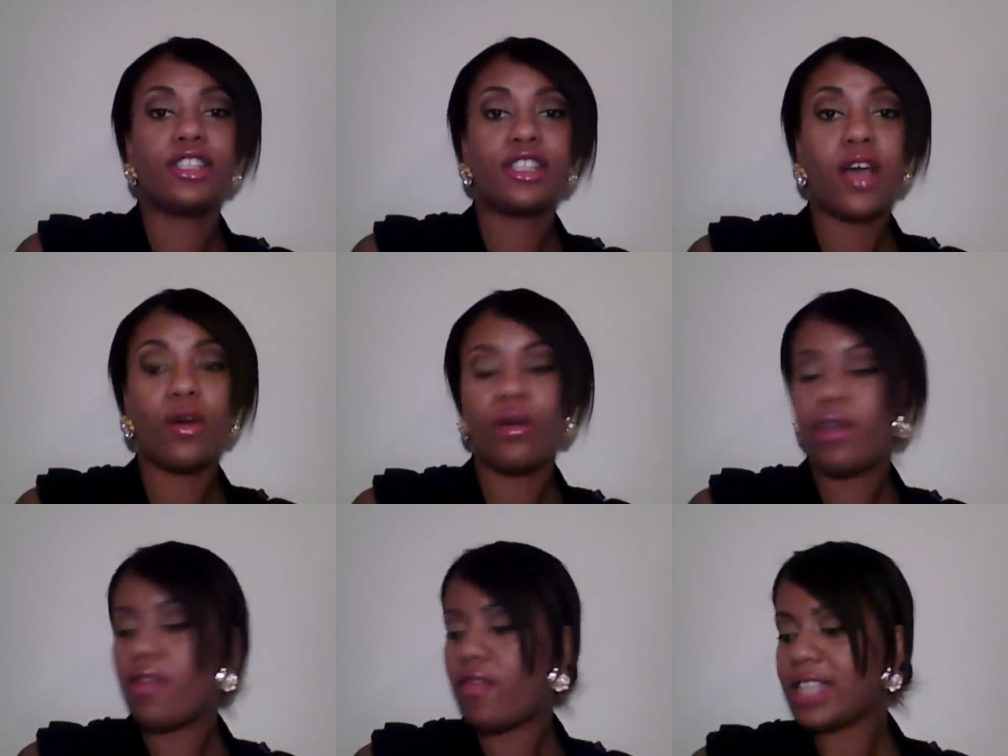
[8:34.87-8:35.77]
So,
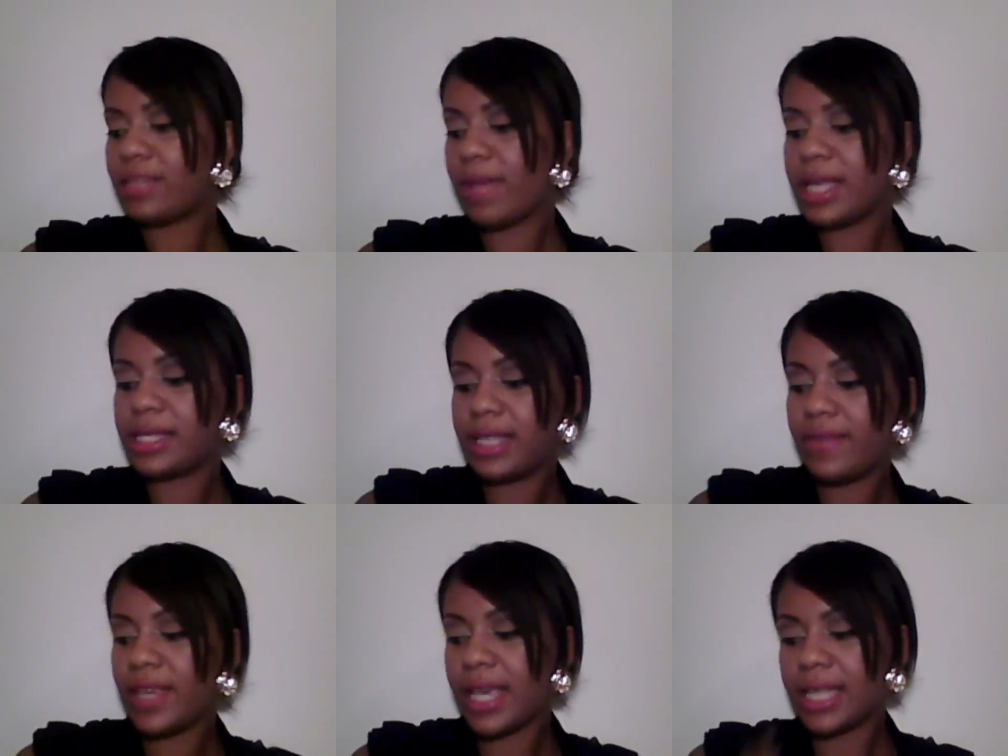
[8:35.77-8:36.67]
that's my
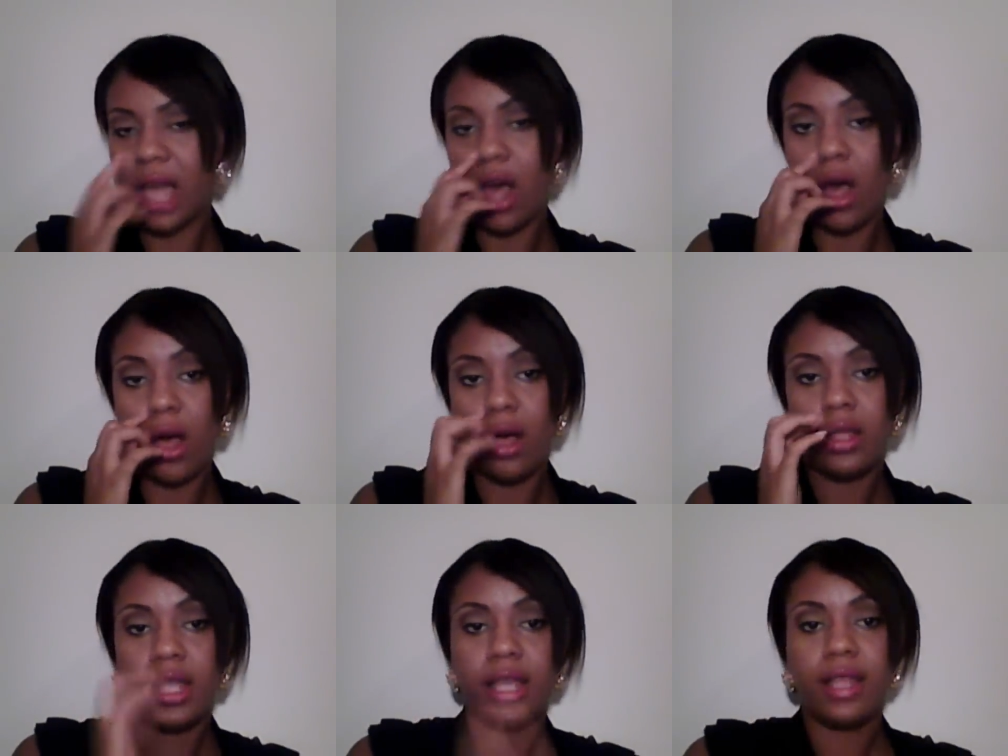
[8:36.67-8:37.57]
CVS
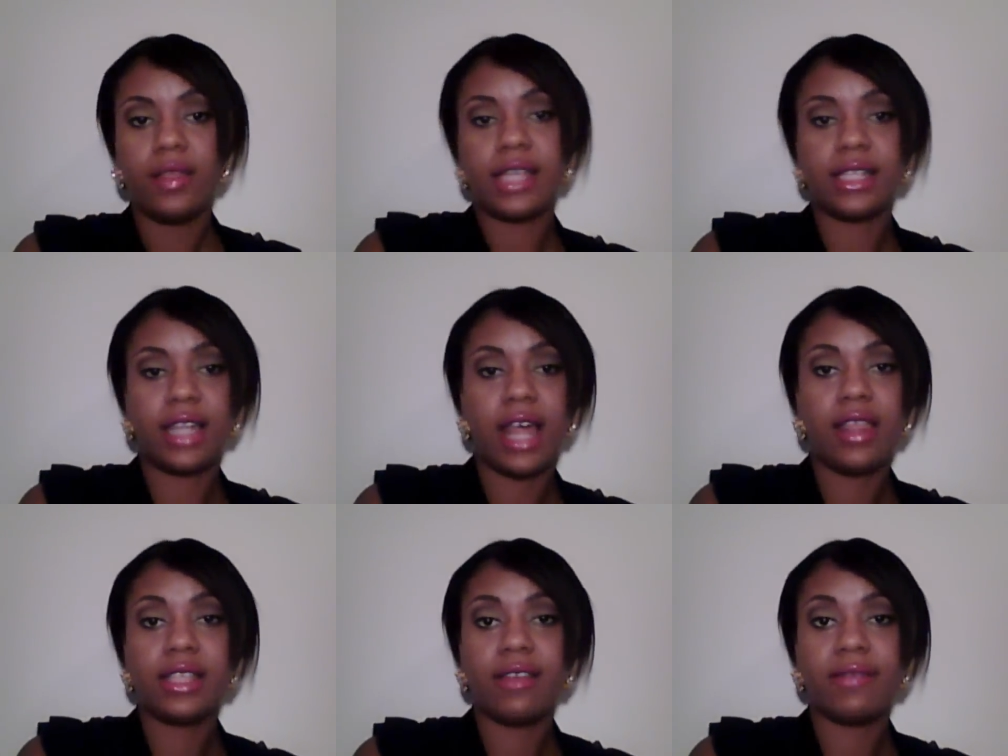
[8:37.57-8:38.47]
haul. That's a lot
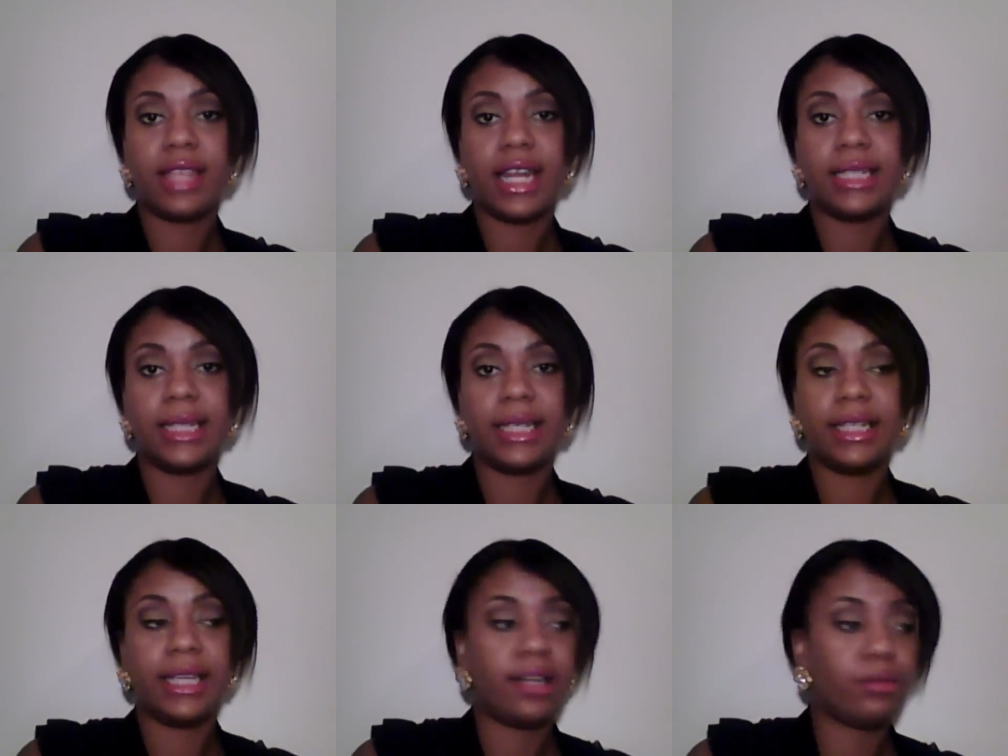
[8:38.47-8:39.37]
of the stuff that I did
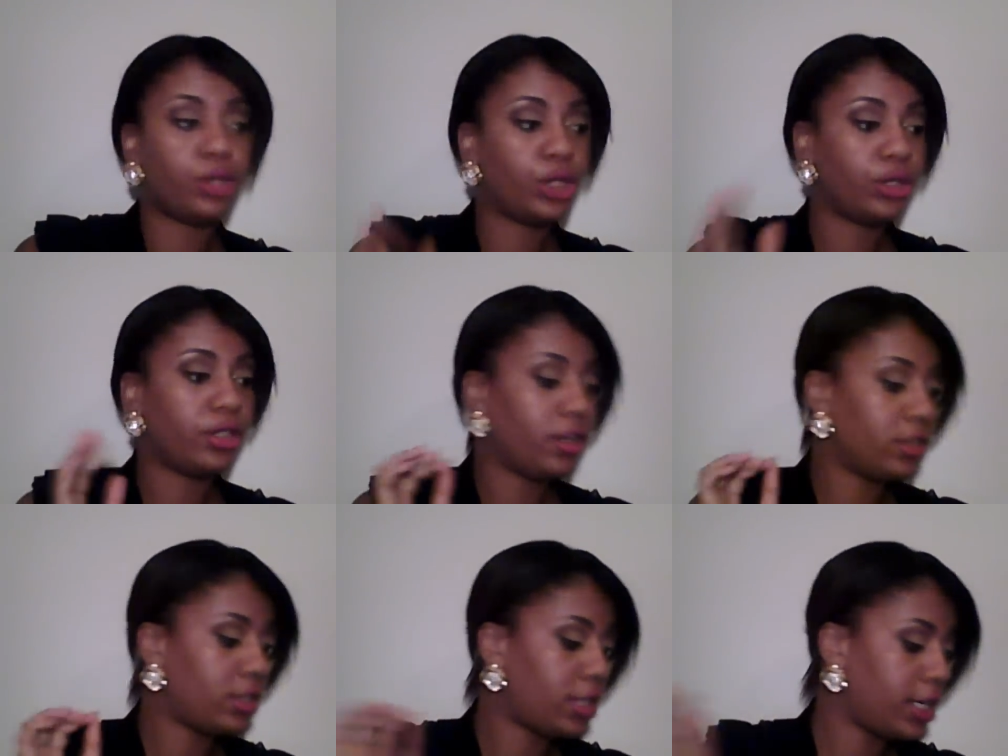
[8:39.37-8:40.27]
get. I'm sure there
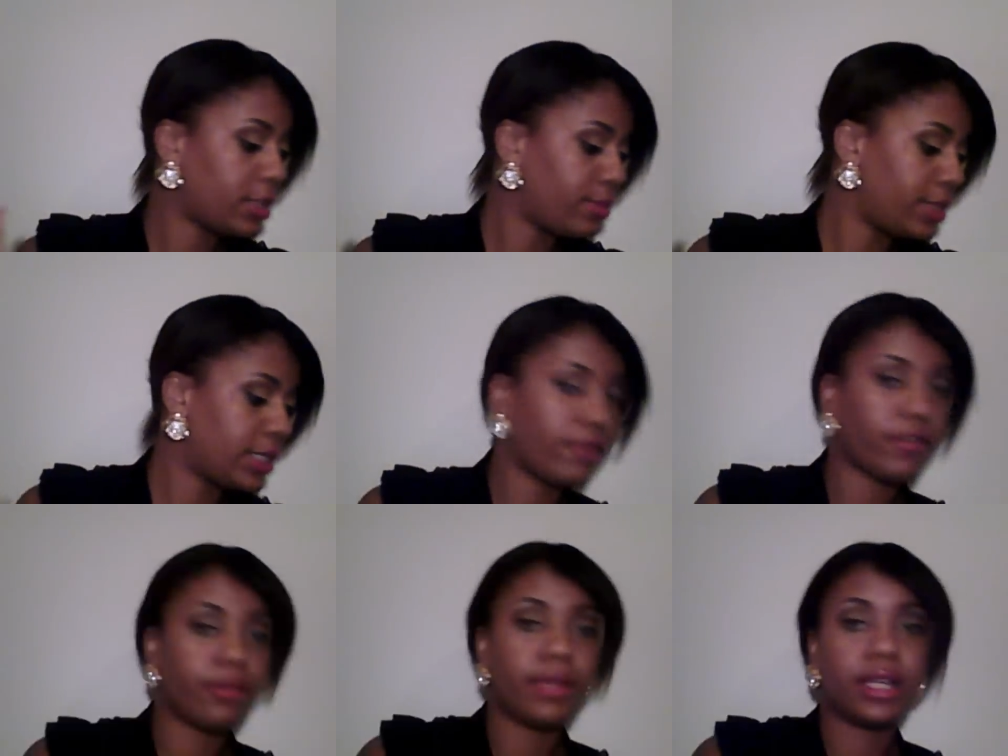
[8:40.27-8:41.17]
are things missing
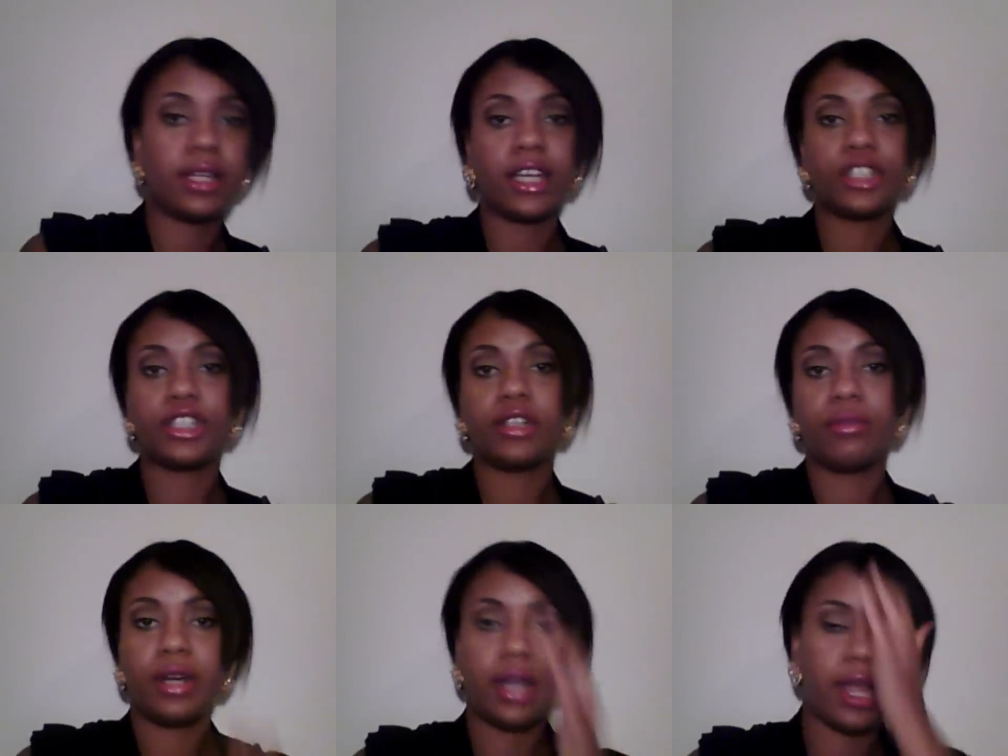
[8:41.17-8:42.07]
from the collection
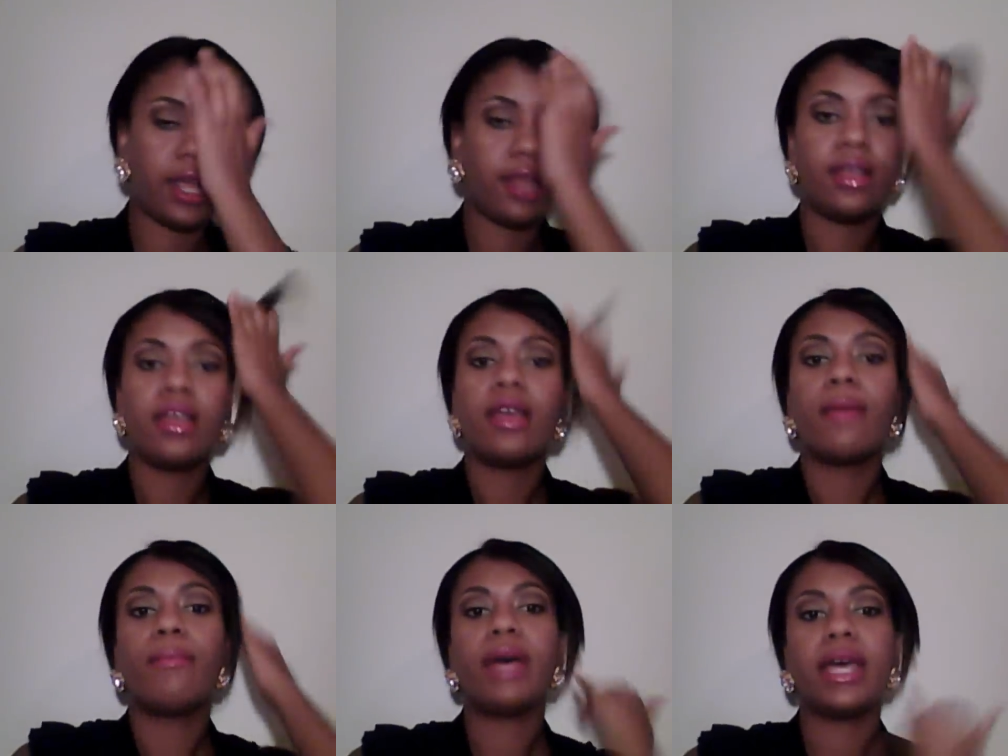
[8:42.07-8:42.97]
or whatnot.
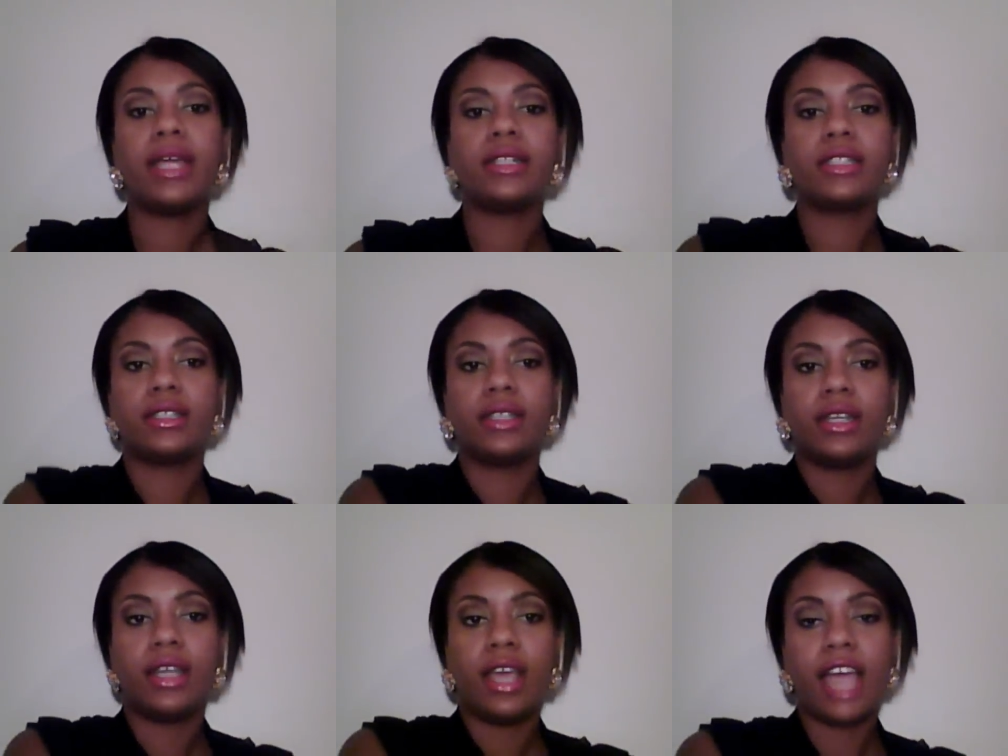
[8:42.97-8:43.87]
But,
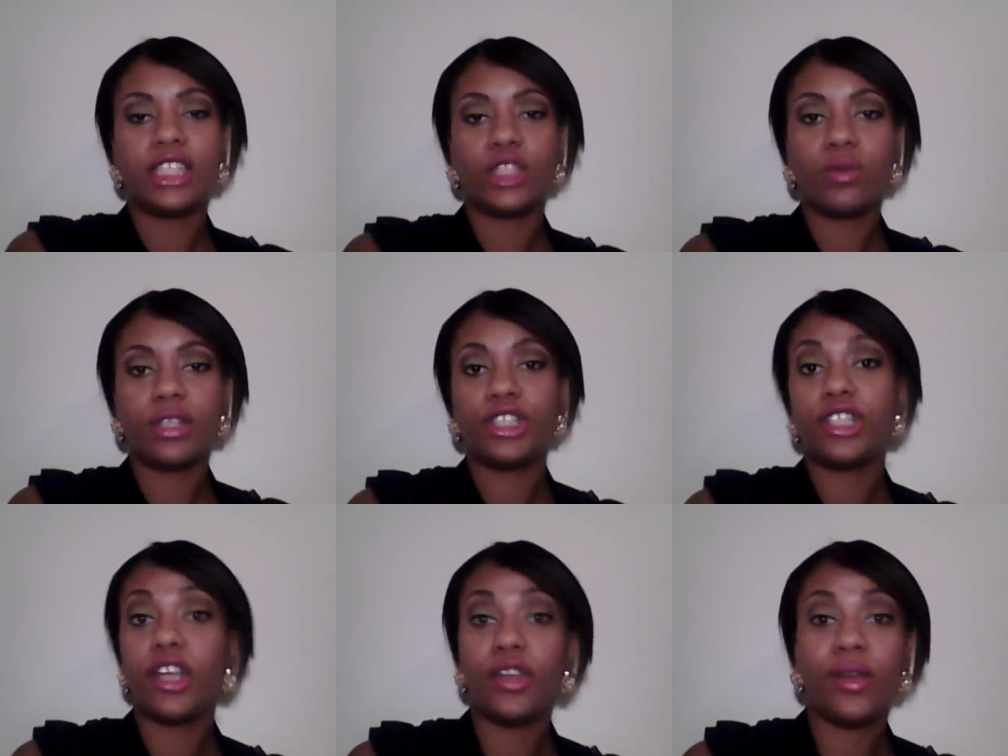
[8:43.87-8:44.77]
I just want to
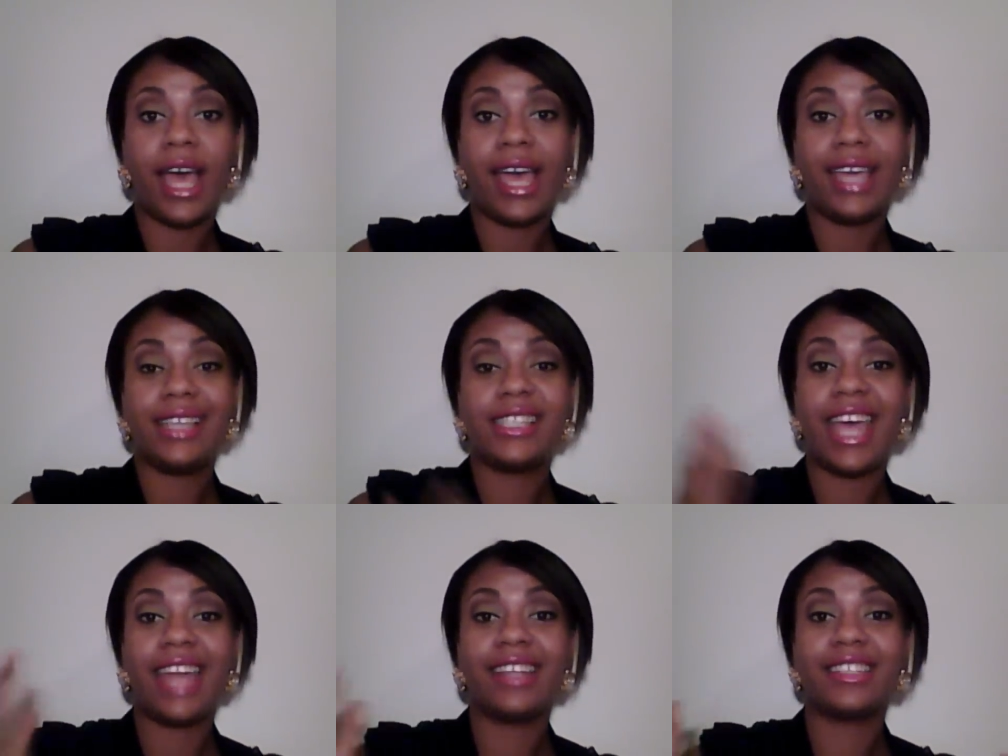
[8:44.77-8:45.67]
show you guys
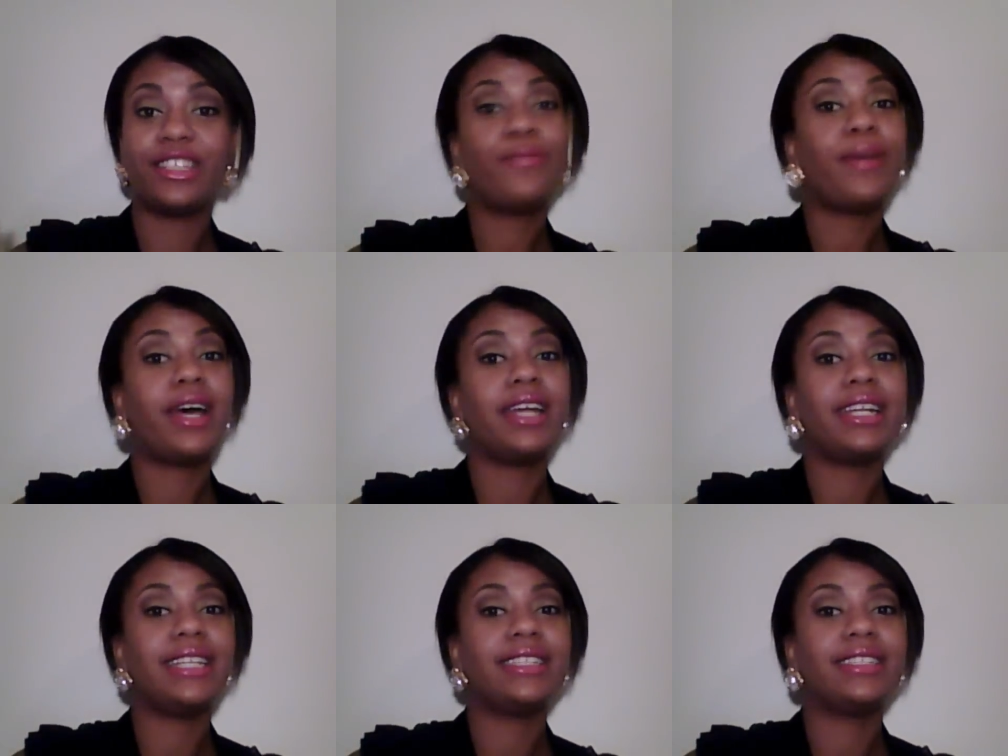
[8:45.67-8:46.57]
that
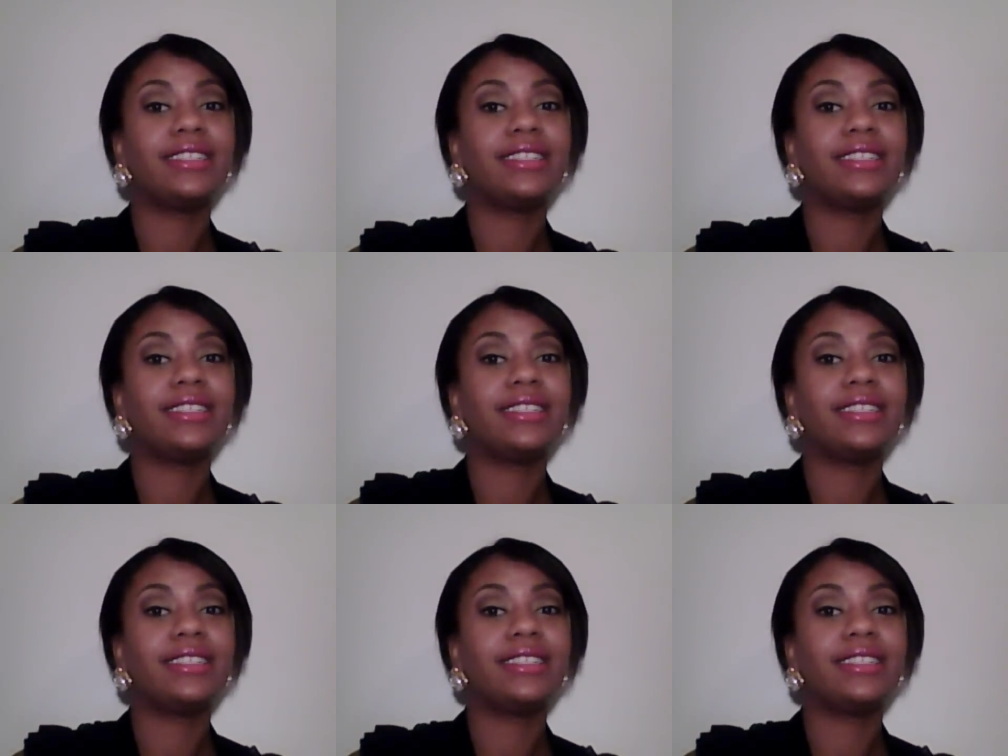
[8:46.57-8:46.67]
couponing,